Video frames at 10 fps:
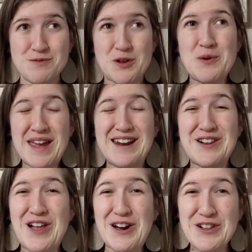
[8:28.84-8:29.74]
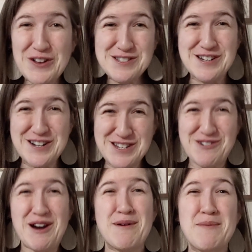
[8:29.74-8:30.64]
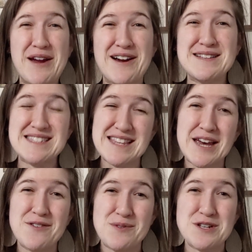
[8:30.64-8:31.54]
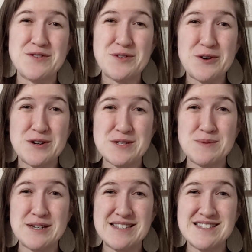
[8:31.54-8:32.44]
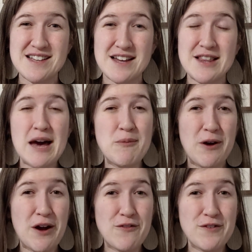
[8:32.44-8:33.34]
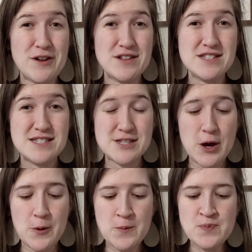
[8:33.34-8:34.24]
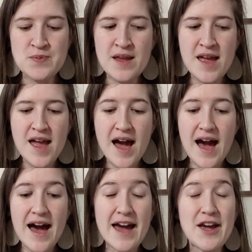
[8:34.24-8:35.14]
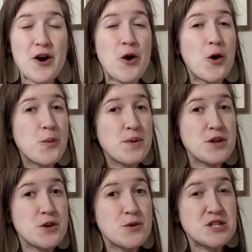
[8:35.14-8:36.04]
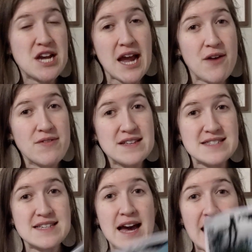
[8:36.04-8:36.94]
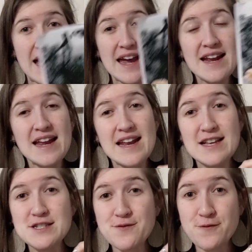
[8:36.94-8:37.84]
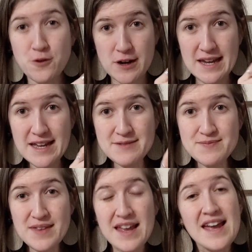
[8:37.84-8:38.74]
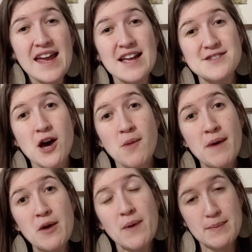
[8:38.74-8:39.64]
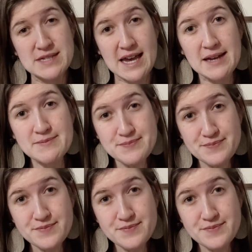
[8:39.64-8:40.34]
located a lot closer to where my parents lived, which of course was a lot more helpful. So I hope you check out this guide. It is free. It's on my website.